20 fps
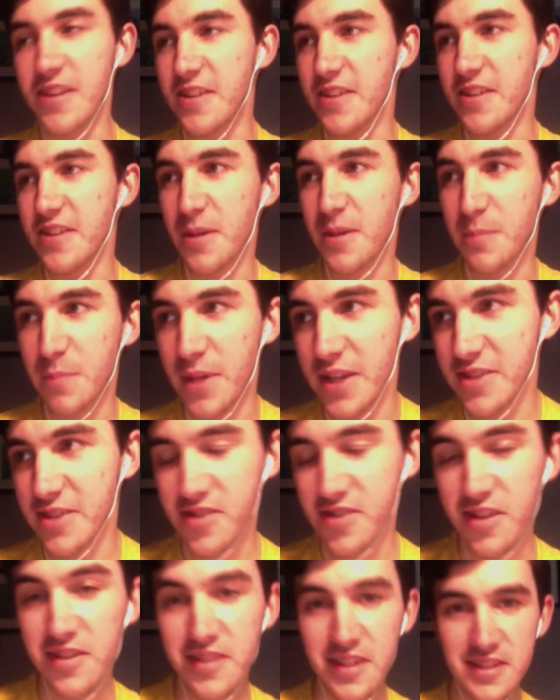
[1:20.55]
yeah,
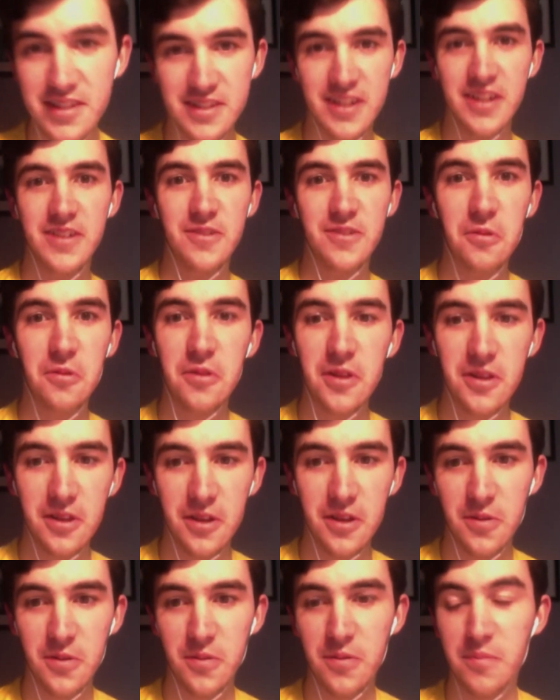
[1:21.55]
based on that title
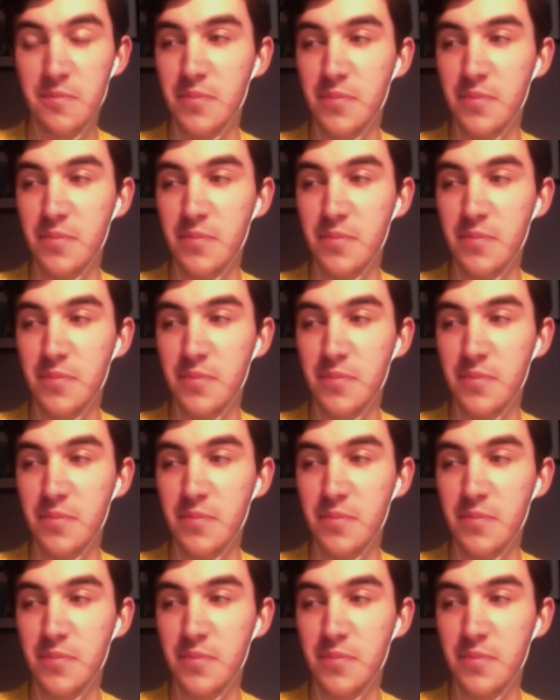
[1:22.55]
alone.